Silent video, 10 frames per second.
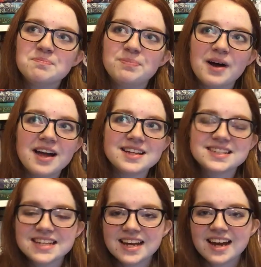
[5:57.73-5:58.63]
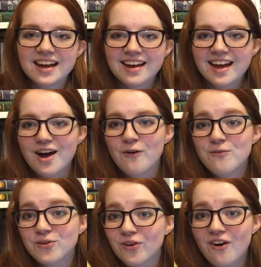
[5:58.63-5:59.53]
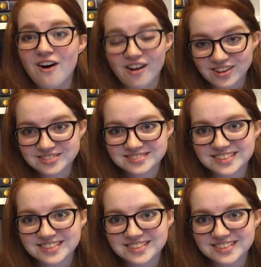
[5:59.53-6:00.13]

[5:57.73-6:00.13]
but overall,